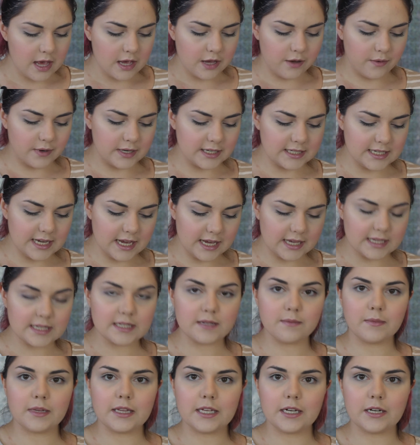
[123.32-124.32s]
You want to take
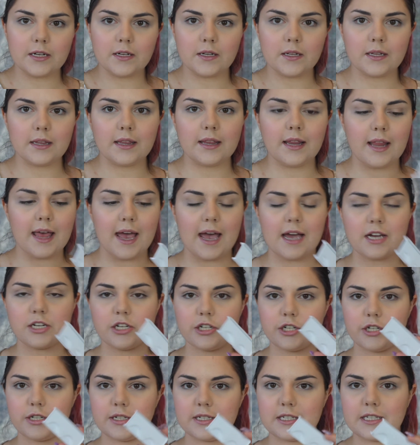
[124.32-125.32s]
some little
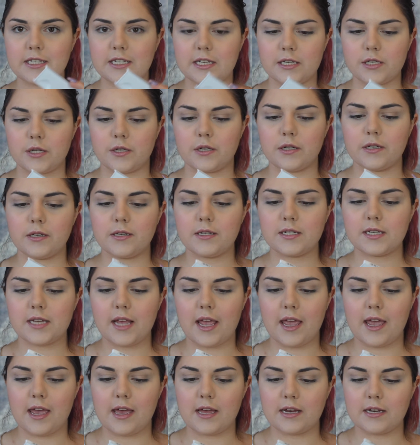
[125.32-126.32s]
lash scissors
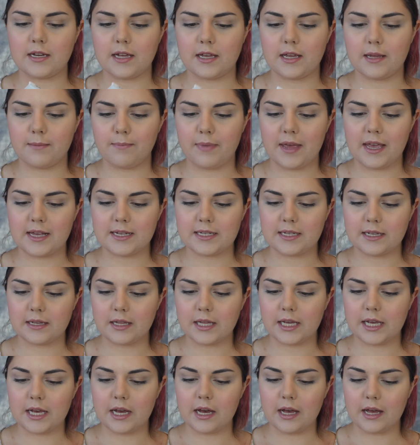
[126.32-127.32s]
and
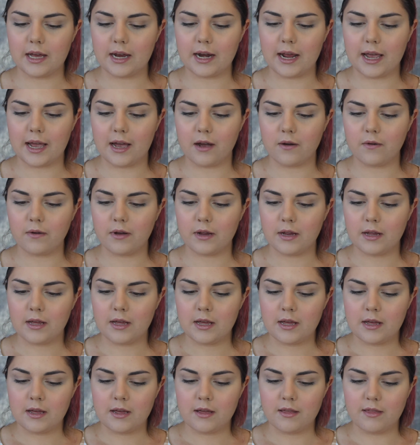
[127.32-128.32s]
basically cut out
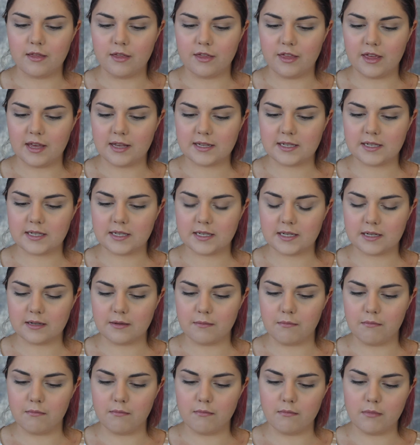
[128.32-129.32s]
this
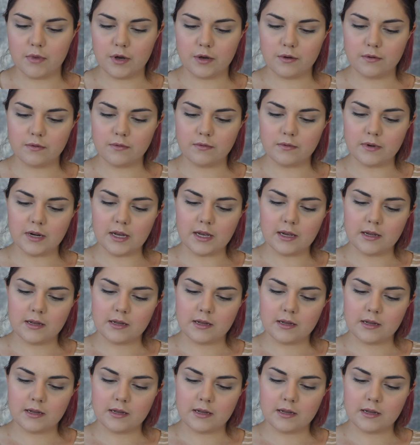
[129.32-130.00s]
moon.